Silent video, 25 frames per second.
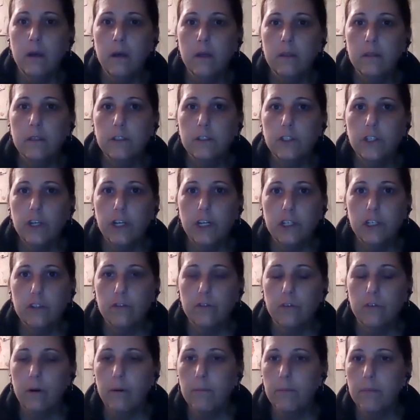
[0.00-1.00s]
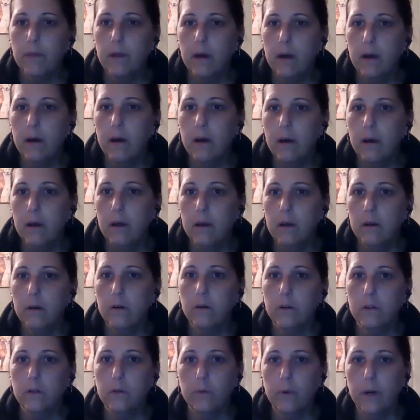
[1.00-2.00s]
The change from the
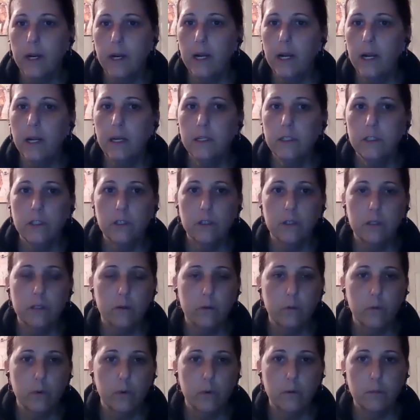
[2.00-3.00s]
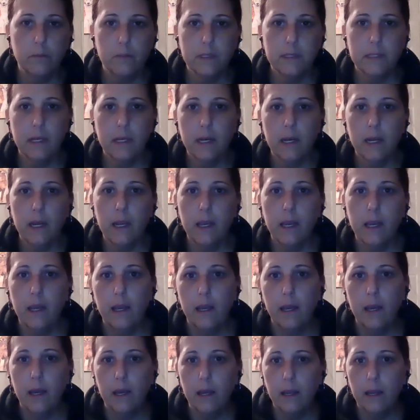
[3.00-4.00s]
cold rain to the warm
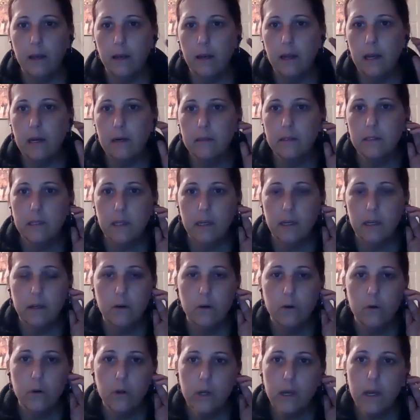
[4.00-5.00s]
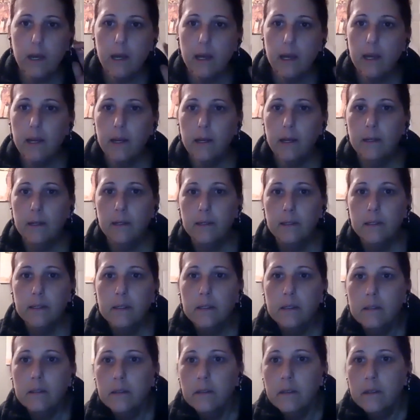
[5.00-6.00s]
sunny, and now it's getting cold again.
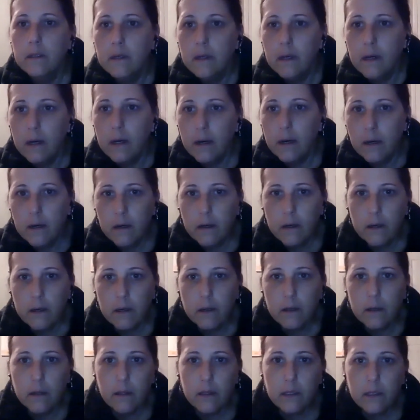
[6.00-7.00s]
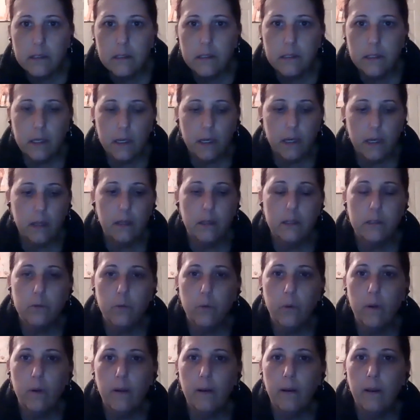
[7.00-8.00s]
Let's see, this
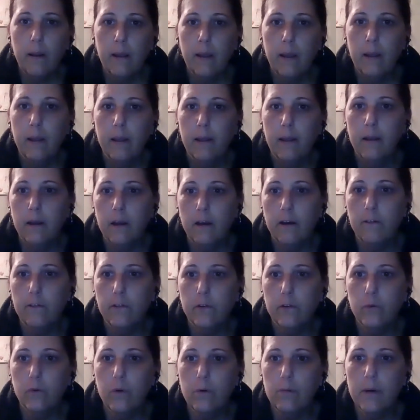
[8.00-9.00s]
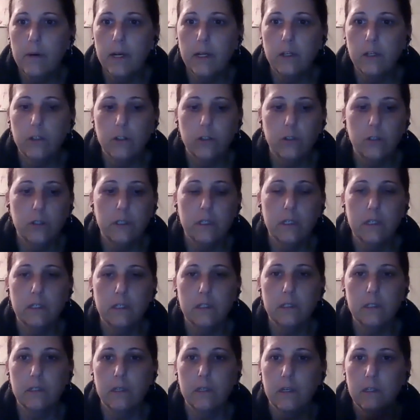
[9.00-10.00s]
one, COVID reminders. This
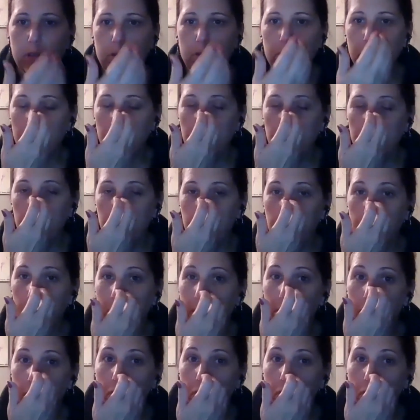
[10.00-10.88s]
is also in your Preceptor